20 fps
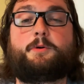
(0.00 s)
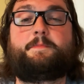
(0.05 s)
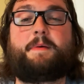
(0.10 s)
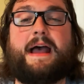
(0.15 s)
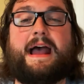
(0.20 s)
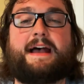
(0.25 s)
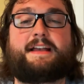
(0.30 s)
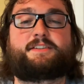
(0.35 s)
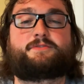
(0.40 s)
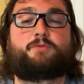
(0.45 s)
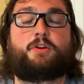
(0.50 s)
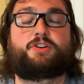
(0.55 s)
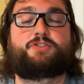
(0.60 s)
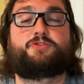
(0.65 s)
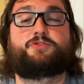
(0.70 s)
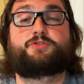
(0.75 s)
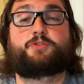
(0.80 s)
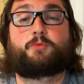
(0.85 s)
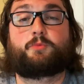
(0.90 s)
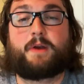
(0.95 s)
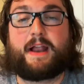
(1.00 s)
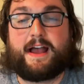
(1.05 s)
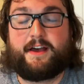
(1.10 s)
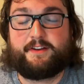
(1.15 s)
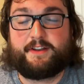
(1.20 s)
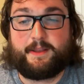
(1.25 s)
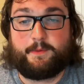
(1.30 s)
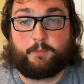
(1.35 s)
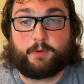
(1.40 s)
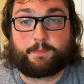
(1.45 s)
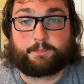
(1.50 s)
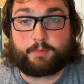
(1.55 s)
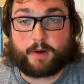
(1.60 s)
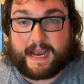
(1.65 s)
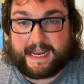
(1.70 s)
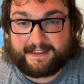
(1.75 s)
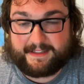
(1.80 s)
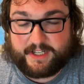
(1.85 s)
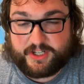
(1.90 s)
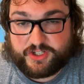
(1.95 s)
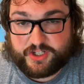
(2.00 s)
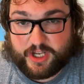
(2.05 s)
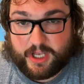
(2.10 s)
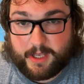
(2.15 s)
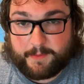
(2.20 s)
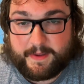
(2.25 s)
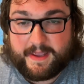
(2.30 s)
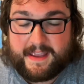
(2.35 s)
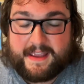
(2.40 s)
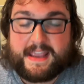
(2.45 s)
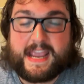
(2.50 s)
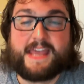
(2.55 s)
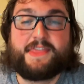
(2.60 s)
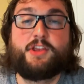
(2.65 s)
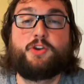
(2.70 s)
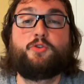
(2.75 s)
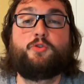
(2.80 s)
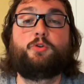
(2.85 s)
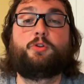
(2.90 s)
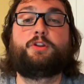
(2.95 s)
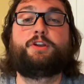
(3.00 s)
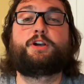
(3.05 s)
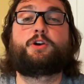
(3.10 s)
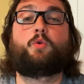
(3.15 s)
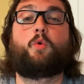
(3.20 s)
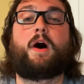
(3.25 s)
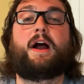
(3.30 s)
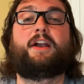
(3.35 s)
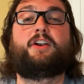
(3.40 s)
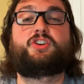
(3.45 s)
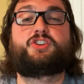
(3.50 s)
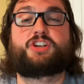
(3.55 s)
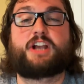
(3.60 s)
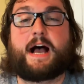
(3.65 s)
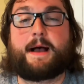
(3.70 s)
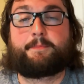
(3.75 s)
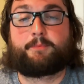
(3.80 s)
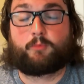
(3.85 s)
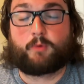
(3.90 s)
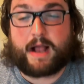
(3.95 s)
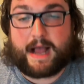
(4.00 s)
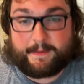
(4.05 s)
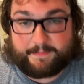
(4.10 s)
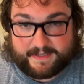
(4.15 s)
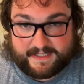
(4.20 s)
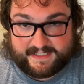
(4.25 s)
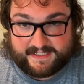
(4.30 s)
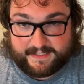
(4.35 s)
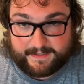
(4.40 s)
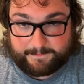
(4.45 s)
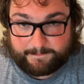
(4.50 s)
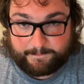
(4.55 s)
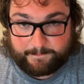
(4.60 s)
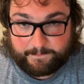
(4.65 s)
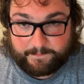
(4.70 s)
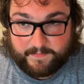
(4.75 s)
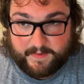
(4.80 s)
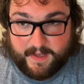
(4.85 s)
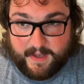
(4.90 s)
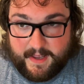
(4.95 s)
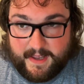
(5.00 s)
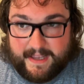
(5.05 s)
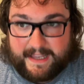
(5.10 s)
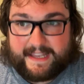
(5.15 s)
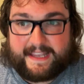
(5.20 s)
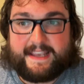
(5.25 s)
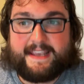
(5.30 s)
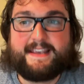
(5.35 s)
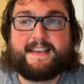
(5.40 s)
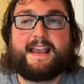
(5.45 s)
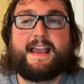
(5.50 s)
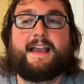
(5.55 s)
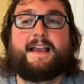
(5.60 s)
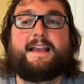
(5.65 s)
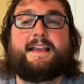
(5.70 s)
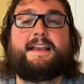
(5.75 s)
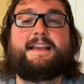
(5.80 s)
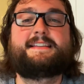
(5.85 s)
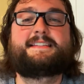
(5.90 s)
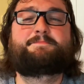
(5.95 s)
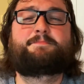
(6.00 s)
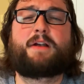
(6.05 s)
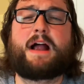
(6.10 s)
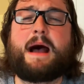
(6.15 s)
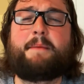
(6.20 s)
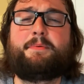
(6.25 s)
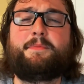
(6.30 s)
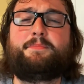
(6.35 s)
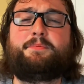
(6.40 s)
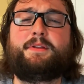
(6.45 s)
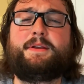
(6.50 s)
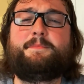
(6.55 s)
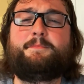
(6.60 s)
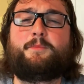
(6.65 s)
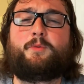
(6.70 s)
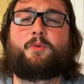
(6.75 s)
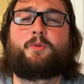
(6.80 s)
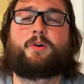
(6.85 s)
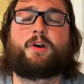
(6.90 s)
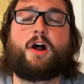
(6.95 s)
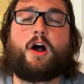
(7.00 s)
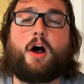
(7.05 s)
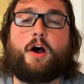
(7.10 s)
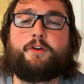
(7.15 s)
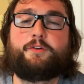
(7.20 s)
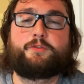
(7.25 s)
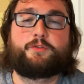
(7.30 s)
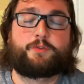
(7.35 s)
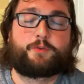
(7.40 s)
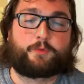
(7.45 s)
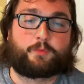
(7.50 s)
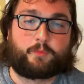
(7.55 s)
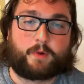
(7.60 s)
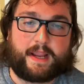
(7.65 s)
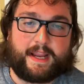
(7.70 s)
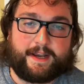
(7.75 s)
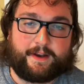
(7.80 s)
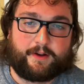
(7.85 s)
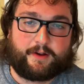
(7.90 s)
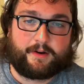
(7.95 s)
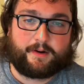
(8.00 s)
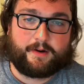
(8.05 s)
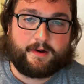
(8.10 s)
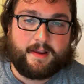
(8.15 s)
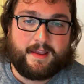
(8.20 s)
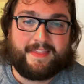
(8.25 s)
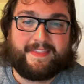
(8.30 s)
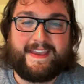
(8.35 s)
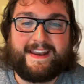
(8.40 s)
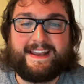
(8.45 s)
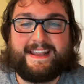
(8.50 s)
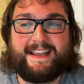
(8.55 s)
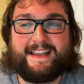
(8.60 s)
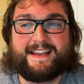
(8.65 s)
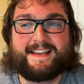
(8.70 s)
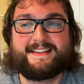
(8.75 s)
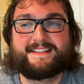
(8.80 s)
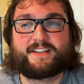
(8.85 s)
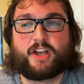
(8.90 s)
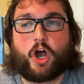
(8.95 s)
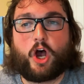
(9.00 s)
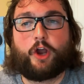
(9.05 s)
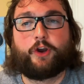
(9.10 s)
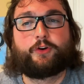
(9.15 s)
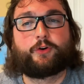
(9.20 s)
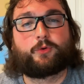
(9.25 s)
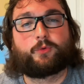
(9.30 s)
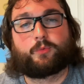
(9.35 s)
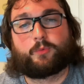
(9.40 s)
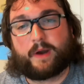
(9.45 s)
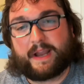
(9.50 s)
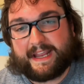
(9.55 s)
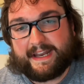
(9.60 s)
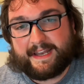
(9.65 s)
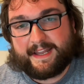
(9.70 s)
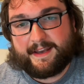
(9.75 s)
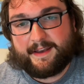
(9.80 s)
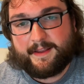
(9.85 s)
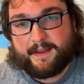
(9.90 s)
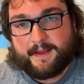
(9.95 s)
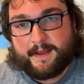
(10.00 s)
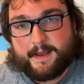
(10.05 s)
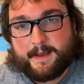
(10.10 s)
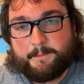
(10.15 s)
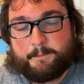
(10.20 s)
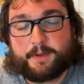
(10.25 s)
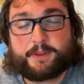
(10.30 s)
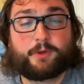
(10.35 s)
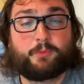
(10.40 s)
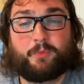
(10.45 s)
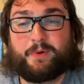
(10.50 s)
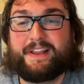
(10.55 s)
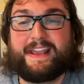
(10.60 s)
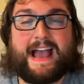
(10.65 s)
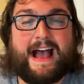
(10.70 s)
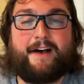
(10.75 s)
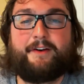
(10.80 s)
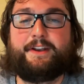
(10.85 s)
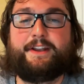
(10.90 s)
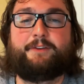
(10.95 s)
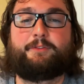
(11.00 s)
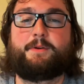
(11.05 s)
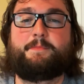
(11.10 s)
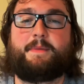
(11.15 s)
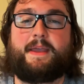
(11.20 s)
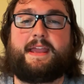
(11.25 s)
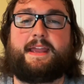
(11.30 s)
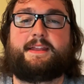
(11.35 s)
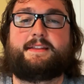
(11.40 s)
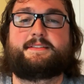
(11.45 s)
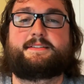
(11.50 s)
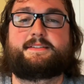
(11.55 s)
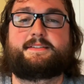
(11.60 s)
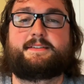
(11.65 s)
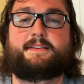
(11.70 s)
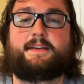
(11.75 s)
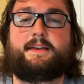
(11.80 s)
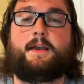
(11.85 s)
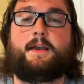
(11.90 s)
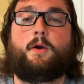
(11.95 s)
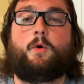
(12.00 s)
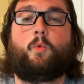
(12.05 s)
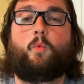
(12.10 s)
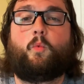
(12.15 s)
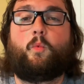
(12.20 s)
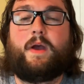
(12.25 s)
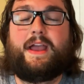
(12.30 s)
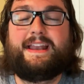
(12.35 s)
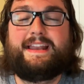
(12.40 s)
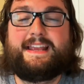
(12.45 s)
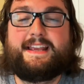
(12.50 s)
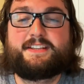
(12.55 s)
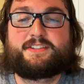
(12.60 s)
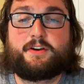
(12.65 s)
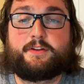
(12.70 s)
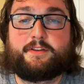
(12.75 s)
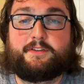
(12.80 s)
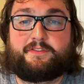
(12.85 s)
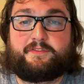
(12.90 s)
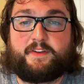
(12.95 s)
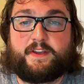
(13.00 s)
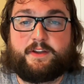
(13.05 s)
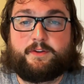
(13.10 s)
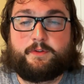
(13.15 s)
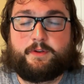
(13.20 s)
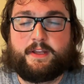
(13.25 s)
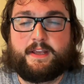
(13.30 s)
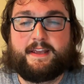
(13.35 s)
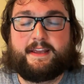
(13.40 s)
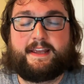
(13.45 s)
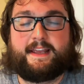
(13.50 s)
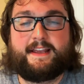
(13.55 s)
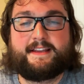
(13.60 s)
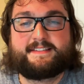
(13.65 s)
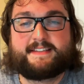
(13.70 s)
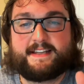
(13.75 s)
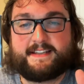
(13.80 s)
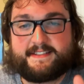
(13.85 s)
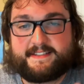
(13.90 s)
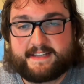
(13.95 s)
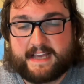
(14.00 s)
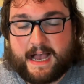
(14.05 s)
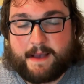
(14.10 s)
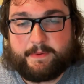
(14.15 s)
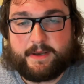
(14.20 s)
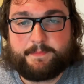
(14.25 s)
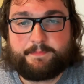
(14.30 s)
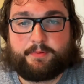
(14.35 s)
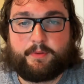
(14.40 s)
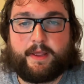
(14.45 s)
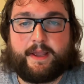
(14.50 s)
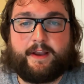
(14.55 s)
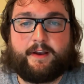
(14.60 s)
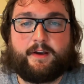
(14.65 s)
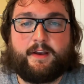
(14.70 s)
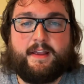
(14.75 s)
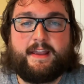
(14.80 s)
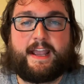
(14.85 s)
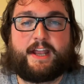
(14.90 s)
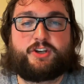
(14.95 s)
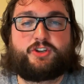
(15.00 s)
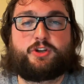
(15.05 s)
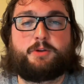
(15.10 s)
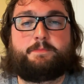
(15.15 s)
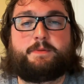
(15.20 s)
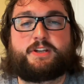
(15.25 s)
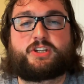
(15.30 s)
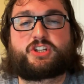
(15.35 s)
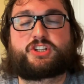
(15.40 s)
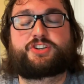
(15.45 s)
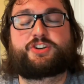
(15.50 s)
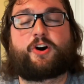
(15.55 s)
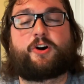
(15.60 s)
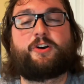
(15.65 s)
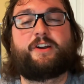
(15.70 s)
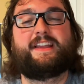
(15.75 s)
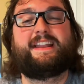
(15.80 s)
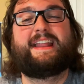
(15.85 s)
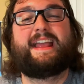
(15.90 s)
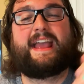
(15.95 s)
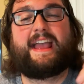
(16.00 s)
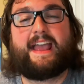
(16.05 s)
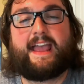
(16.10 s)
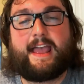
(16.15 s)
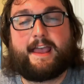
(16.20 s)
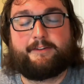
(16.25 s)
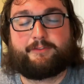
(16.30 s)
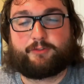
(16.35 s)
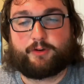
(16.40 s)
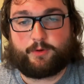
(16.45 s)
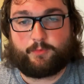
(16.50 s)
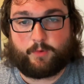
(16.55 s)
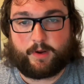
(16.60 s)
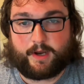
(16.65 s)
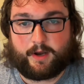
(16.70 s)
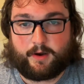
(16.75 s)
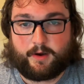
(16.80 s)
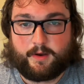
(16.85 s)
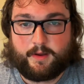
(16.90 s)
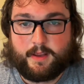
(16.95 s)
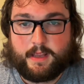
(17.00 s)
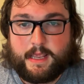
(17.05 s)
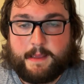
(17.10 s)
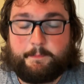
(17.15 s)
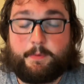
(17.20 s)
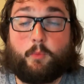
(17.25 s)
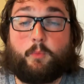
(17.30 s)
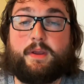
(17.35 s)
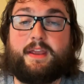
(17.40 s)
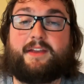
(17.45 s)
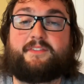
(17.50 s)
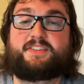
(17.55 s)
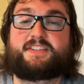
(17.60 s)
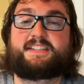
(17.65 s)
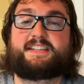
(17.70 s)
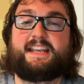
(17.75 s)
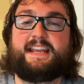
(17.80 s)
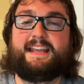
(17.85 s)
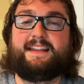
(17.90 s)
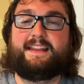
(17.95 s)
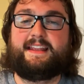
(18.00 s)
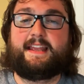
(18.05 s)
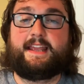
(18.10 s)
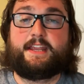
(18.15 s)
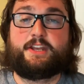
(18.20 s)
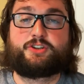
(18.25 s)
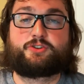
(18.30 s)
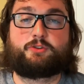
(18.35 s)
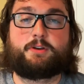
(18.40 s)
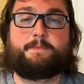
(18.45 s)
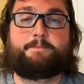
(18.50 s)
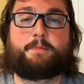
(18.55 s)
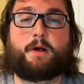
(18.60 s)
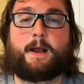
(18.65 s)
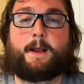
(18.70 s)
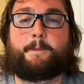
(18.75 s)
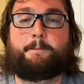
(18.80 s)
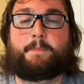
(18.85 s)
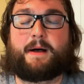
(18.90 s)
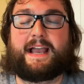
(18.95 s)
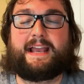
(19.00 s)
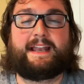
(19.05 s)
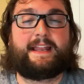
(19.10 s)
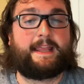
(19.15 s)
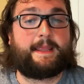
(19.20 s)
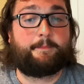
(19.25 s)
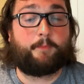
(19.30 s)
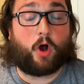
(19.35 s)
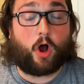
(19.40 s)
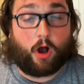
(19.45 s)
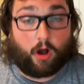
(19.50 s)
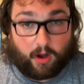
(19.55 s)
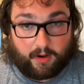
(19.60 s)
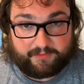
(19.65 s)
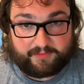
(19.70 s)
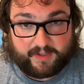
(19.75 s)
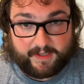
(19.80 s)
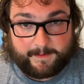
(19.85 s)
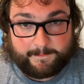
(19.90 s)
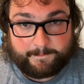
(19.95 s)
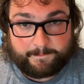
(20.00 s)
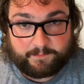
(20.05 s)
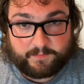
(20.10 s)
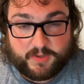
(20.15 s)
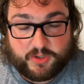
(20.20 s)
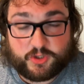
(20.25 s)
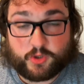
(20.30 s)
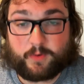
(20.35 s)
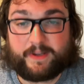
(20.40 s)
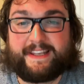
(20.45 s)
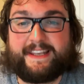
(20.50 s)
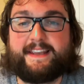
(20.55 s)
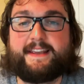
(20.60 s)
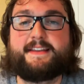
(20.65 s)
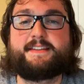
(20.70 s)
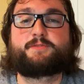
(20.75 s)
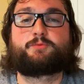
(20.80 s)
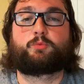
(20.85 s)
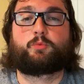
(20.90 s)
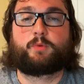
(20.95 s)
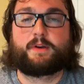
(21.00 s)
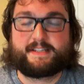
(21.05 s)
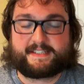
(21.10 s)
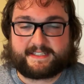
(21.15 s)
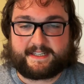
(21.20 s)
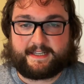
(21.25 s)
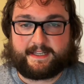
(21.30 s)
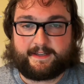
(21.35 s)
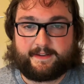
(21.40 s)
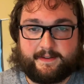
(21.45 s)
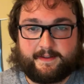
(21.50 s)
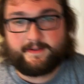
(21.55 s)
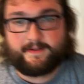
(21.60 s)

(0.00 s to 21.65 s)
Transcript: pass rushers around him with Bradley Chubb and the newly acquired Chop Robinson. He is probably more under the radar than he is underrated, but the reality remains. When he's on the field, he is a dominant player and should be started everywhere. But we have seen the injury bug bite him often, so he is risky.